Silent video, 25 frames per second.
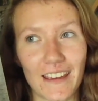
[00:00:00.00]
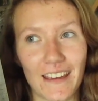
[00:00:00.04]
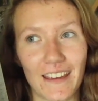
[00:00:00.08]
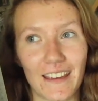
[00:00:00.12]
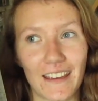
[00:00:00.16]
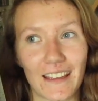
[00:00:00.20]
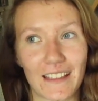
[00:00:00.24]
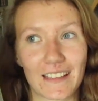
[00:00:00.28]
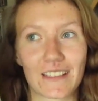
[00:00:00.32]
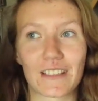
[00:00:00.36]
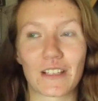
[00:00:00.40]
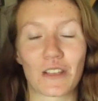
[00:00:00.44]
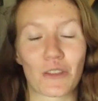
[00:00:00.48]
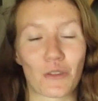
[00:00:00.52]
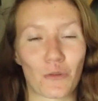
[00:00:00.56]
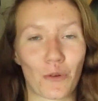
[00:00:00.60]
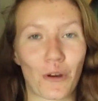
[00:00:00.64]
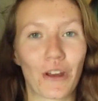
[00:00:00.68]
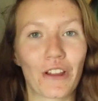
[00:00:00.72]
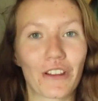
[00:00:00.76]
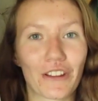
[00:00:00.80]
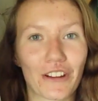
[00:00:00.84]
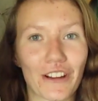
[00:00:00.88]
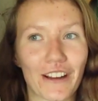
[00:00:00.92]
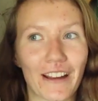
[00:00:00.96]
it's a
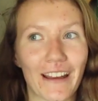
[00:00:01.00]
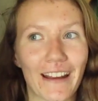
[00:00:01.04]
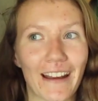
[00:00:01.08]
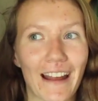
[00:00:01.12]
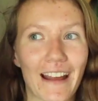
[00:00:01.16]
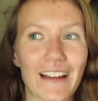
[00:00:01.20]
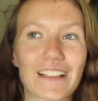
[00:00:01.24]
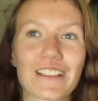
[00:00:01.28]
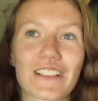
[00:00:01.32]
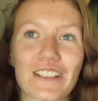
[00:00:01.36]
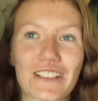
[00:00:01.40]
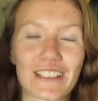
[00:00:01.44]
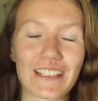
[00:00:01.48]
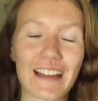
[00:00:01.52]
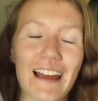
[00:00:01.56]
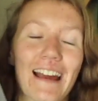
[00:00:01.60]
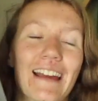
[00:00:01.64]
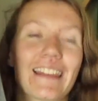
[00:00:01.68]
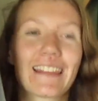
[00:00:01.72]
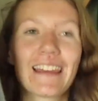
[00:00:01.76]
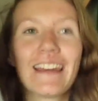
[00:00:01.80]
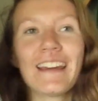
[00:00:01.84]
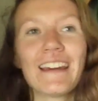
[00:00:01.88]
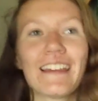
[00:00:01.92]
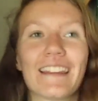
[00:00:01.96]
thriller, and
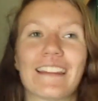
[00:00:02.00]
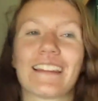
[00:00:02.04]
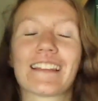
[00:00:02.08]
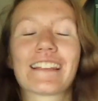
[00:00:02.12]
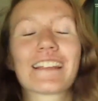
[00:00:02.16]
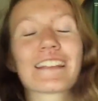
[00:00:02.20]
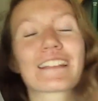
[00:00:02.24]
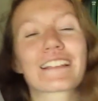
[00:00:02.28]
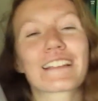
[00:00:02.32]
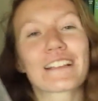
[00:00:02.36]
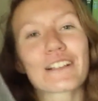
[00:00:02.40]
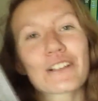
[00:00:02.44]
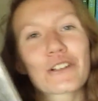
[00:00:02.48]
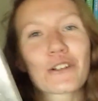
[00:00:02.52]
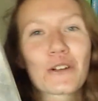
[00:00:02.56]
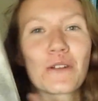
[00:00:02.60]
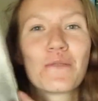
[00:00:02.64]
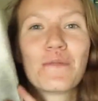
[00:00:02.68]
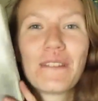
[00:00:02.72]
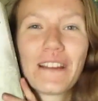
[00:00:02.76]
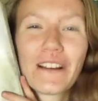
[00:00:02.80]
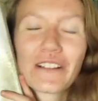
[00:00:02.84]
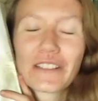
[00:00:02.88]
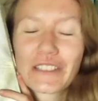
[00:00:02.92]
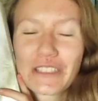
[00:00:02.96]
this is gonna
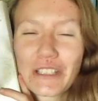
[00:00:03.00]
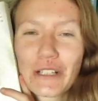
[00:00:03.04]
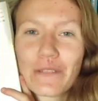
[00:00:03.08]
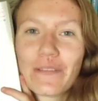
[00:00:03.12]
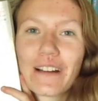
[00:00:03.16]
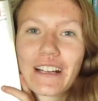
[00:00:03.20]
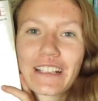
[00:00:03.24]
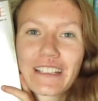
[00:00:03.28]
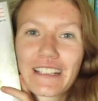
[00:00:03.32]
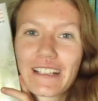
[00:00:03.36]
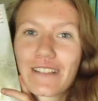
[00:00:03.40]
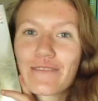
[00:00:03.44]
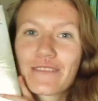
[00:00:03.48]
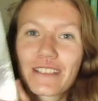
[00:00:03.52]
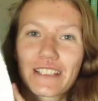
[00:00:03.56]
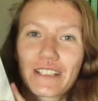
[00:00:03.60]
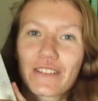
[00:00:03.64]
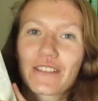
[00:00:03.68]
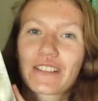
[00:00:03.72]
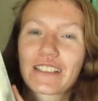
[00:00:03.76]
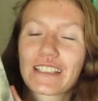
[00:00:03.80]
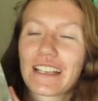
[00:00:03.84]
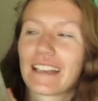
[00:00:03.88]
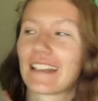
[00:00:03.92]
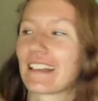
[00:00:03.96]
creep me out so much, and I'm so
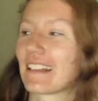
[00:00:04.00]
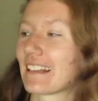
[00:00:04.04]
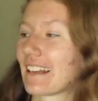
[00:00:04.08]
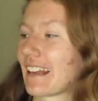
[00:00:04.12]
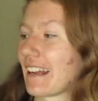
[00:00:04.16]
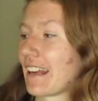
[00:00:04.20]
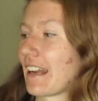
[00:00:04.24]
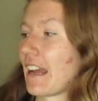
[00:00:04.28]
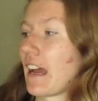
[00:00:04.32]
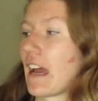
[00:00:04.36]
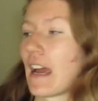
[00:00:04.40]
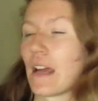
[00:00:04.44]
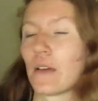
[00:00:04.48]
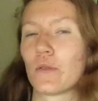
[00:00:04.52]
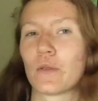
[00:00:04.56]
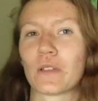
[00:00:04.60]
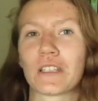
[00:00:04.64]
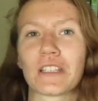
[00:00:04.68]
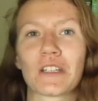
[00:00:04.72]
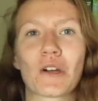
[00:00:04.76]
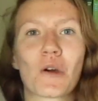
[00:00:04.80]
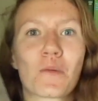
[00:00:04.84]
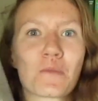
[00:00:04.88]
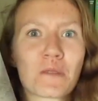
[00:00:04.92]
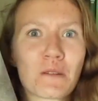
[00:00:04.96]
excited, and I
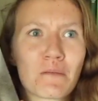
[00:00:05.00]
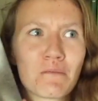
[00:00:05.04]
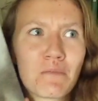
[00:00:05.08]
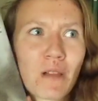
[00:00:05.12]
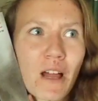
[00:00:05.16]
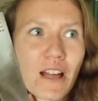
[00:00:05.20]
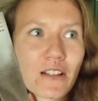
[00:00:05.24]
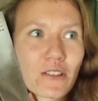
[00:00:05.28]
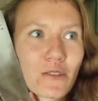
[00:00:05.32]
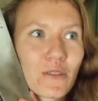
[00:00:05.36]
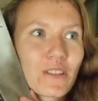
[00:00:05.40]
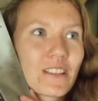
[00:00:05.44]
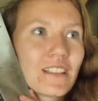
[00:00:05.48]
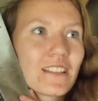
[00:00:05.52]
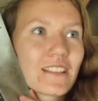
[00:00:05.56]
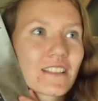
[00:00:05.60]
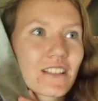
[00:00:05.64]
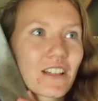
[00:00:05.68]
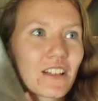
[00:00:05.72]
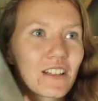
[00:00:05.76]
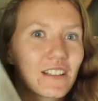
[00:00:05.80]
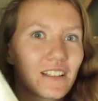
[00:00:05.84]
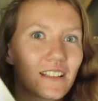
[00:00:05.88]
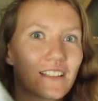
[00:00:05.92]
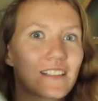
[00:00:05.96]
really hope the plot twist is
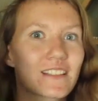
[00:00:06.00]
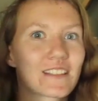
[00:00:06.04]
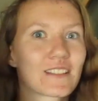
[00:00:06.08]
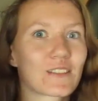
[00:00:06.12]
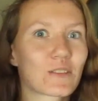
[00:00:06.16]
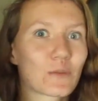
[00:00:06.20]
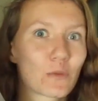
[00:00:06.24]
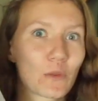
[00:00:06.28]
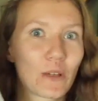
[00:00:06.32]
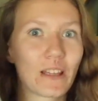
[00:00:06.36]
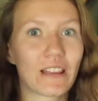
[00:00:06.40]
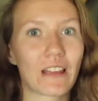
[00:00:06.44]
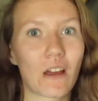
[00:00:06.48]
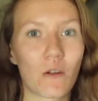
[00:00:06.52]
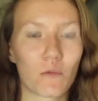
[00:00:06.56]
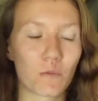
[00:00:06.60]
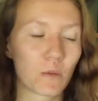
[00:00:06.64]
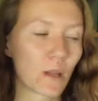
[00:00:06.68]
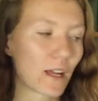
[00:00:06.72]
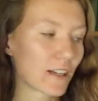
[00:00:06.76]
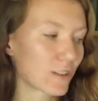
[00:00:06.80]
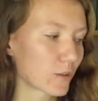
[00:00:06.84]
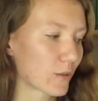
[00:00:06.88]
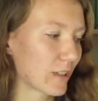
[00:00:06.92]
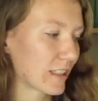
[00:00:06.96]
good because we love
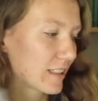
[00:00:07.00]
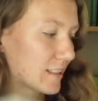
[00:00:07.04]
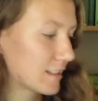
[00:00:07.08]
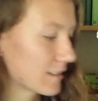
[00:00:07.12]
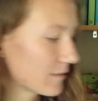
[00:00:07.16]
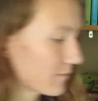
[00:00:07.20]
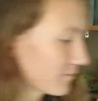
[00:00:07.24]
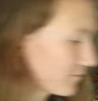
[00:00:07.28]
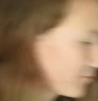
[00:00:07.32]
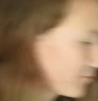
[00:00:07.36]
plot twists.